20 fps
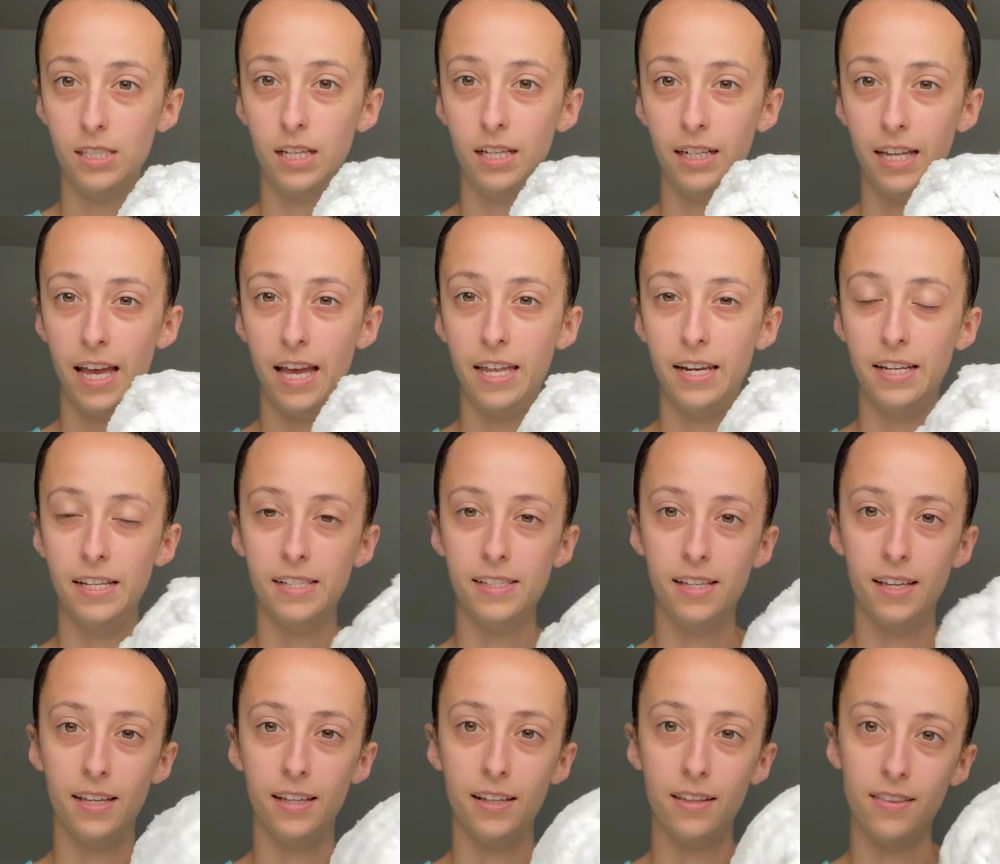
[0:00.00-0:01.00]
again, is
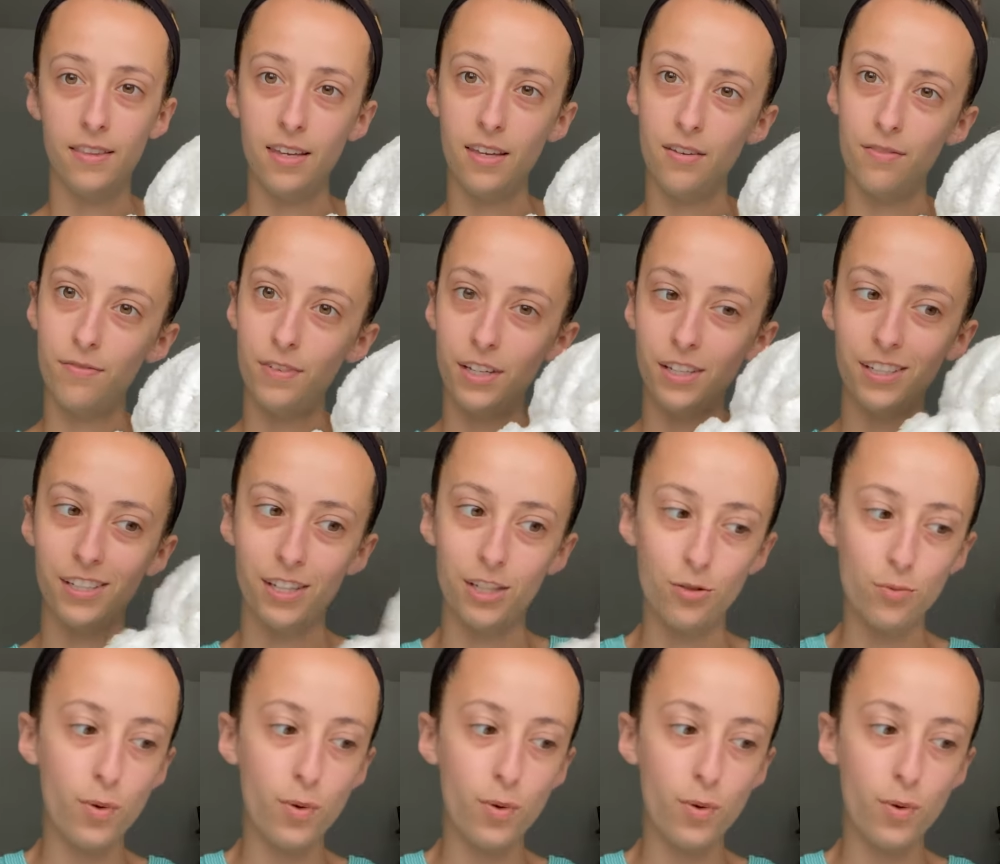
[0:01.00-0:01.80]
in the vintage